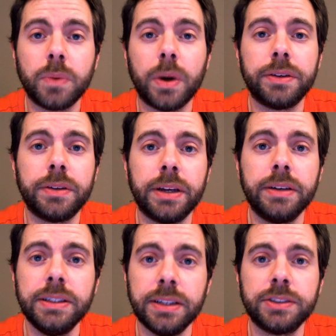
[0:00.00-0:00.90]
while you're
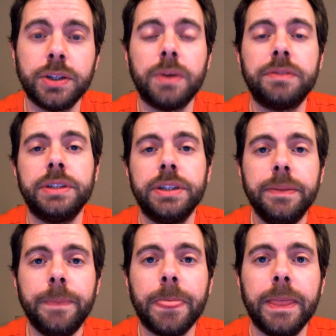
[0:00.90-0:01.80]
there he does go every
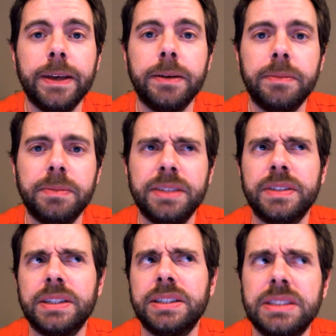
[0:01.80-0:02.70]
year uh, i
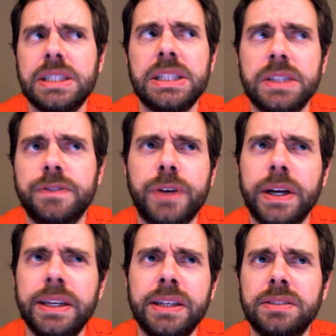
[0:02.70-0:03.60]
believe on
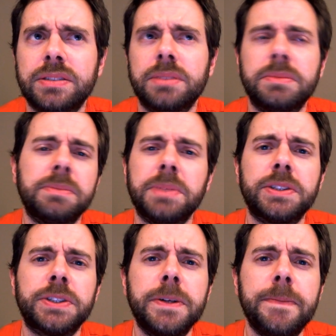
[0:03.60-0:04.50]
fridays or something I'm
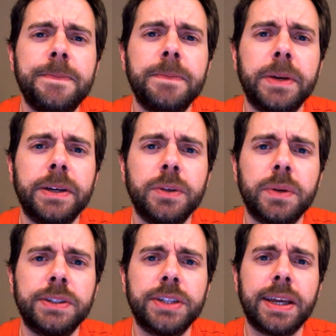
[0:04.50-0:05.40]
not sure but you'll
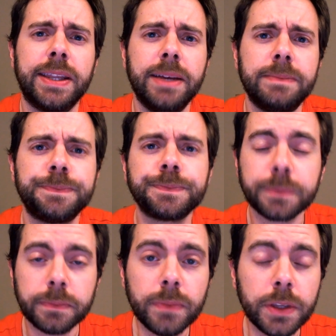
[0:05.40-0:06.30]
want to check on that
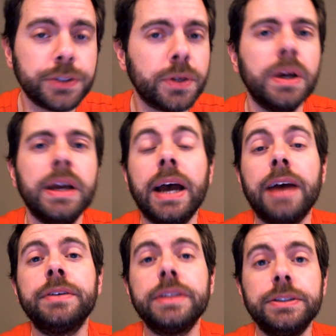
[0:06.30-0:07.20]
so
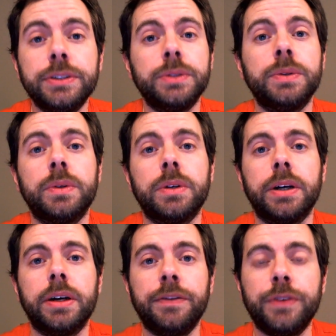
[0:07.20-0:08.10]
I really do.
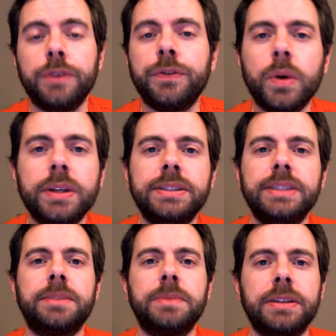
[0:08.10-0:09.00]
Uh, if, if you want to
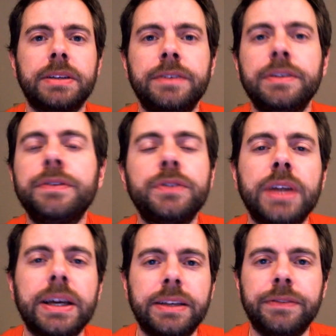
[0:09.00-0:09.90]
see something, even if you're
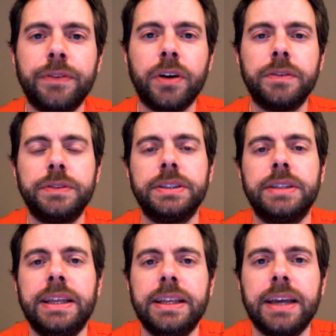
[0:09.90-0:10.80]
not involved
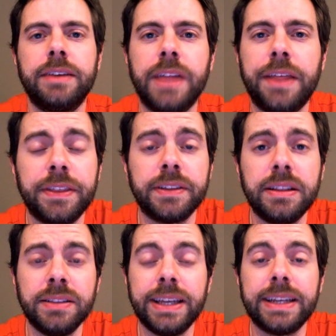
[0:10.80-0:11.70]
in any kind of
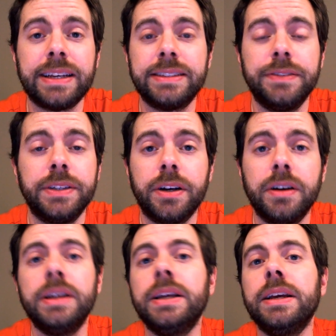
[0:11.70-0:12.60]
athletic activity at all,